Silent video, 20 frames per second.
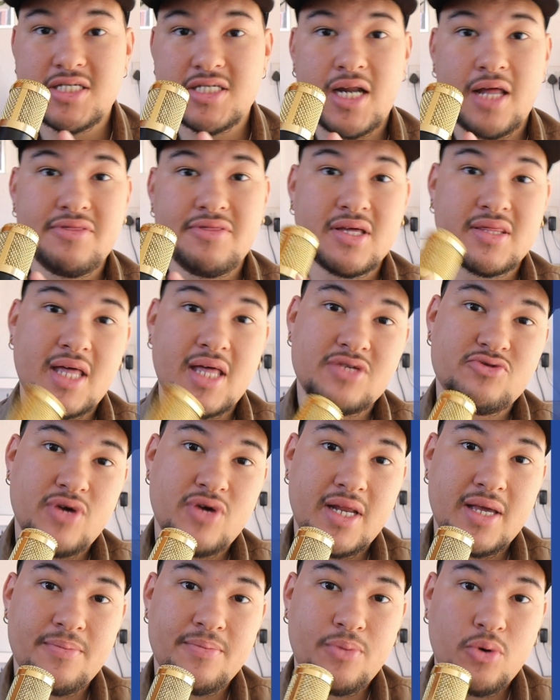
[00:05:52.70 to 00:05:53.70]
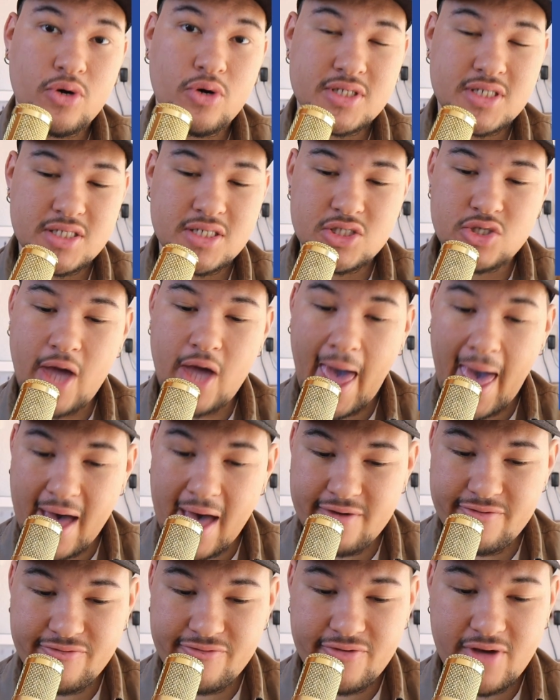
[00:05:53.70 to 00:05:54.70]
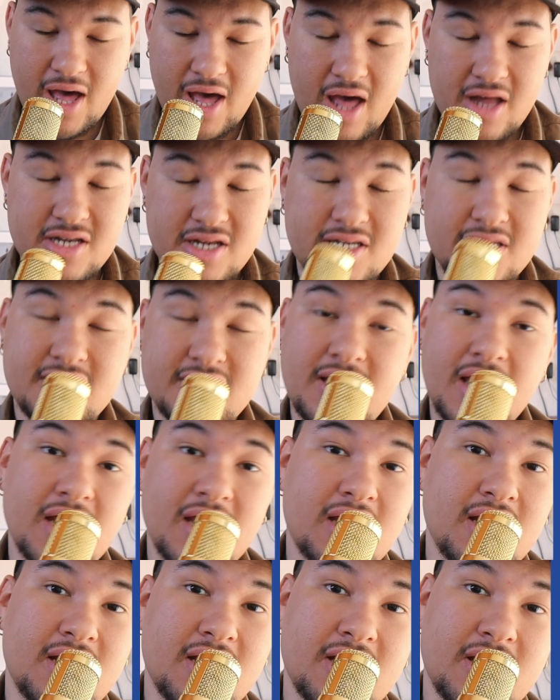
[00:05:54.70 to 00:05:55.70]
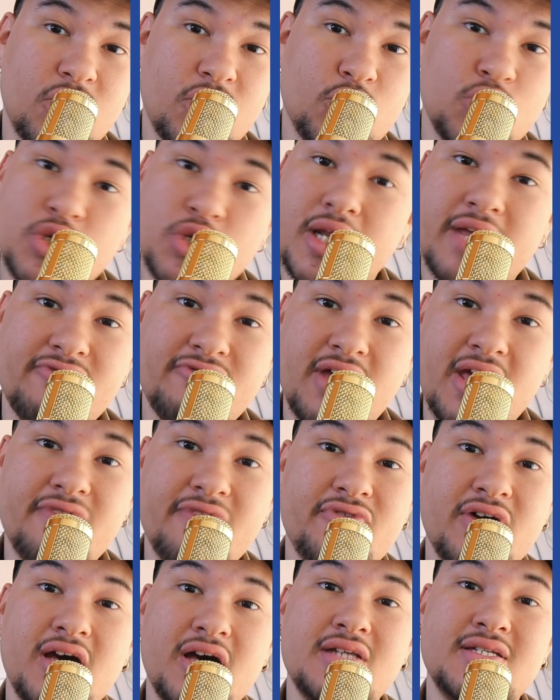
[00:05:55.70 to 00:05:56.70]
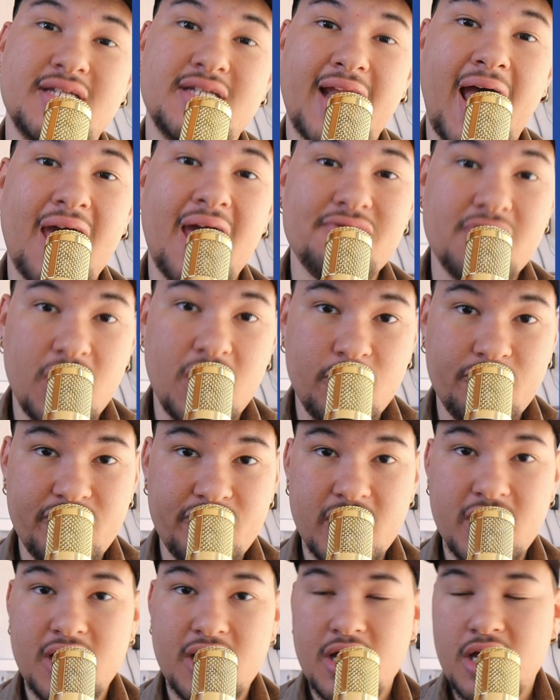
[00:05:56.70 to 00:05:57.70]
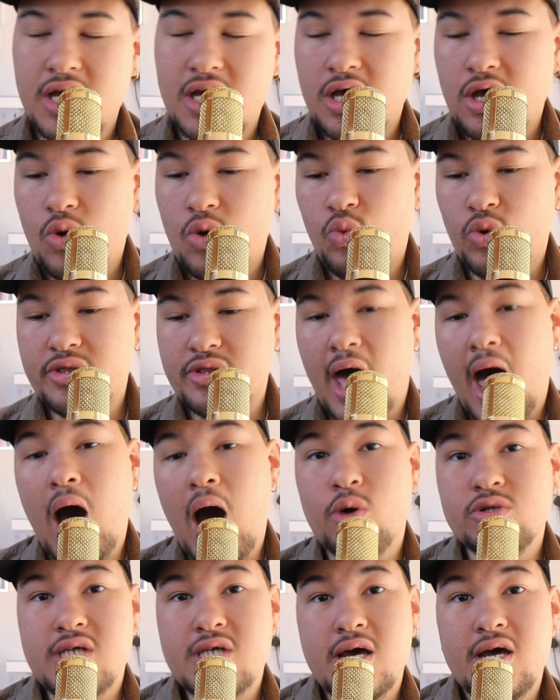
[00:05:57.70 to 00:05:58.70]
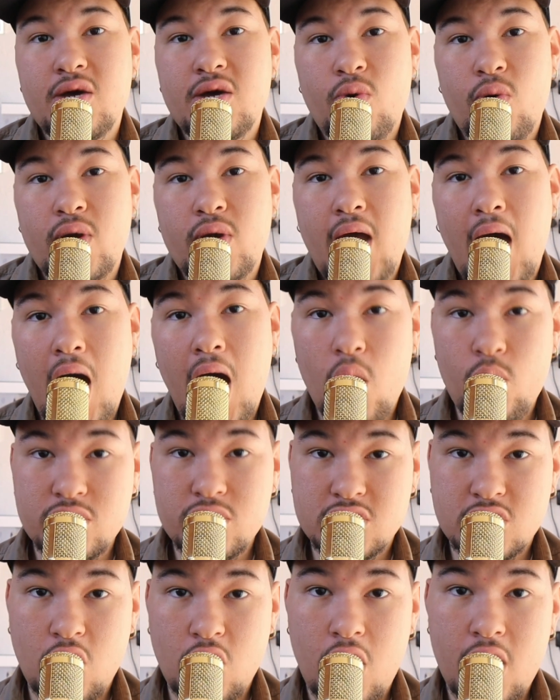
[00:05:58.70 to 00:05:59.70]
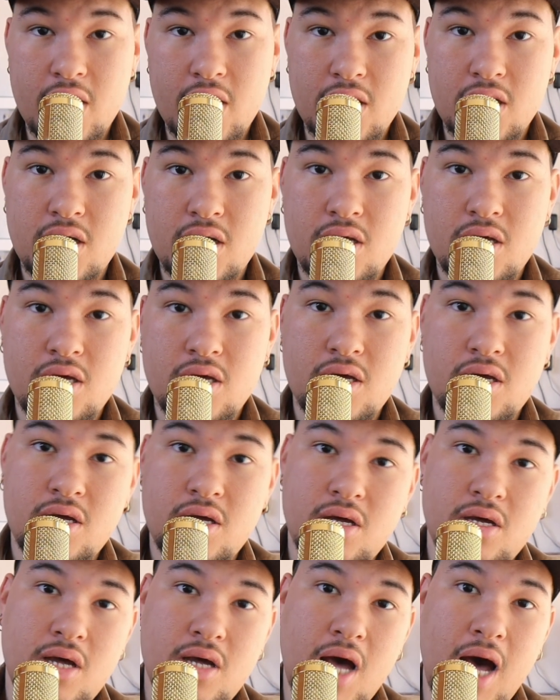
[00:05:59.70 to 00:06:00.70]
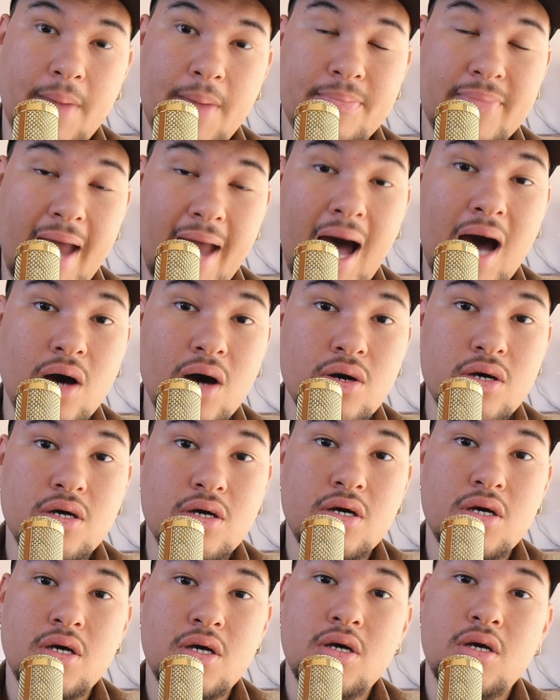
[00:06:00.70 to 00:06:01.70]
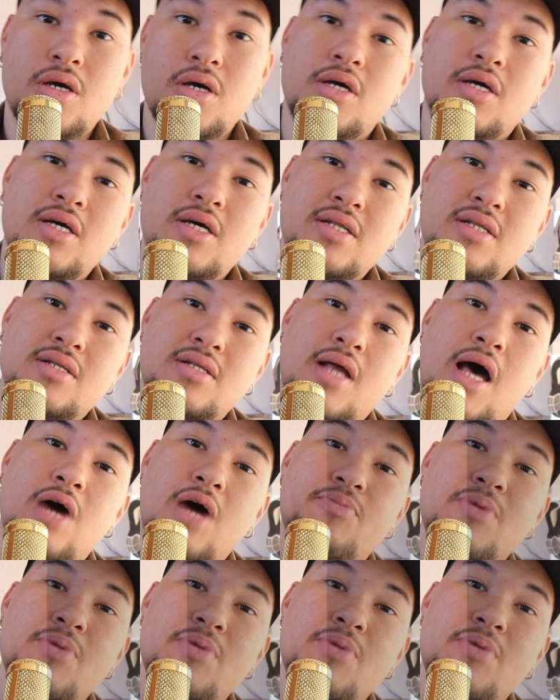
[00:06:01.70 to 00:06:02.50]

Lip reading: I think that's really important to have. I think you should never ever deny the loafer with how it's gone up now, in how